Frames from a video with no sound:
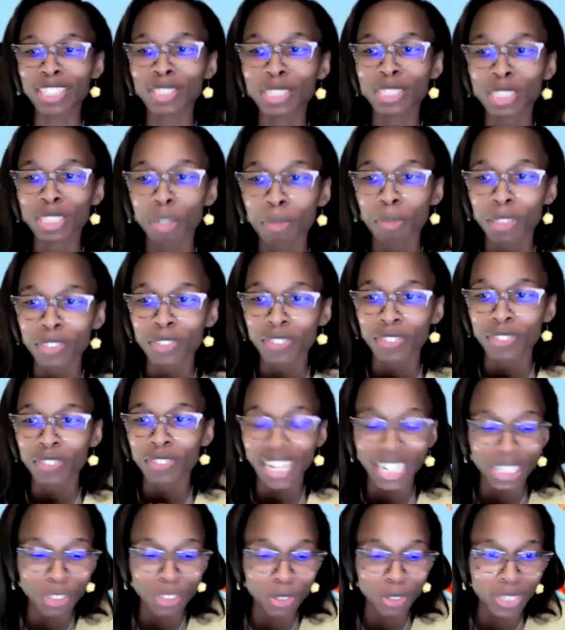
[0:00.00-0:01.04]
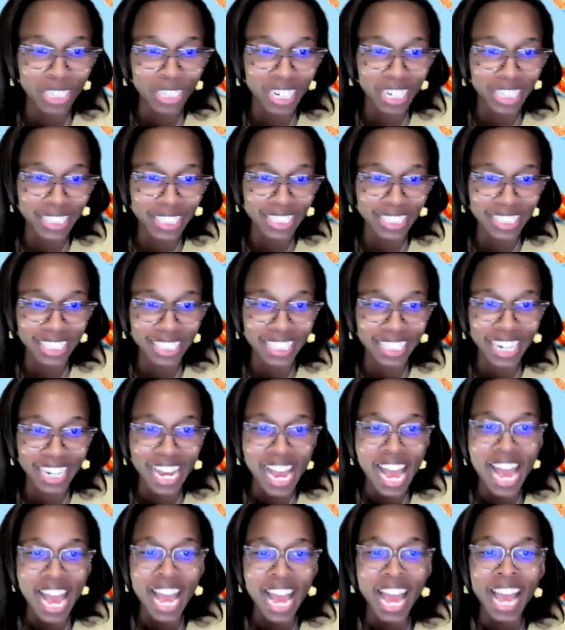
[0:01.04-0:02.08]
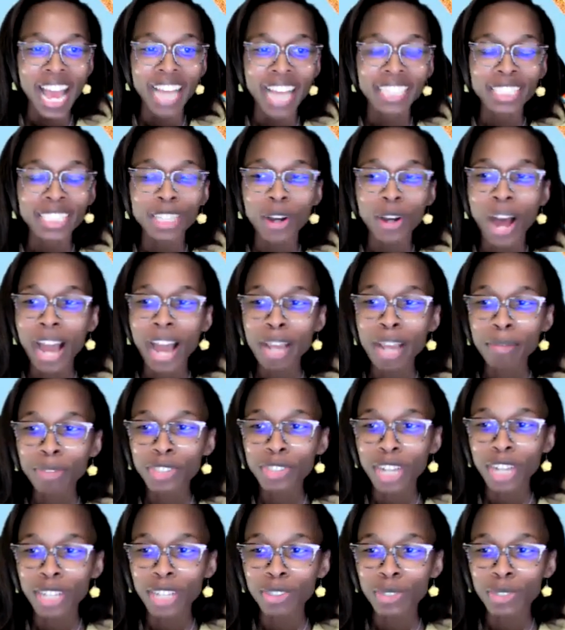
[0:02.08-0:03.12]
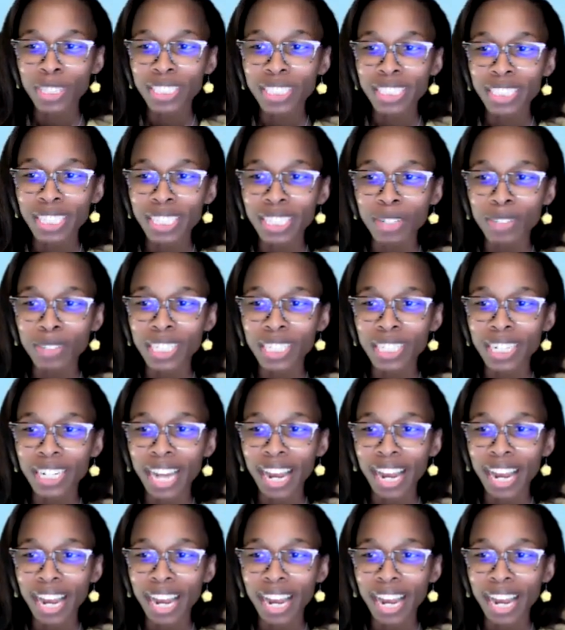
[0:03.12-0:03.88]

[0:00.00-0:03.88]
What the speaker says: you so much for that introduction. So I am Chaundria Singleton,